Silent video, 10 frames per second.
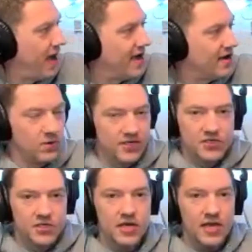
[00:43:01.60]
bag,
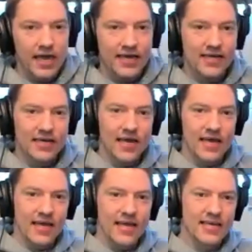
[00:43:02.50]
which it can kind
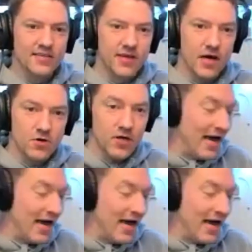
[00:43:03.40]
it, it can double.